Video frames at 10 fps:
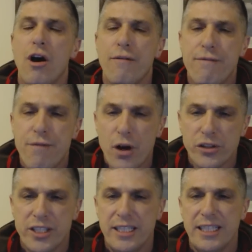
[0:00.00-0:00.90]
A
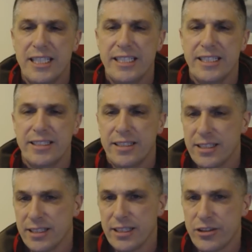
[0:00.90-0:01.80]
faulty
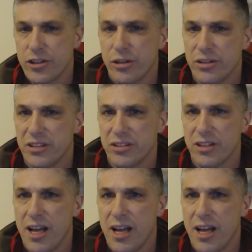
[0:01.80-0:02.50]
lead-in, let's go to the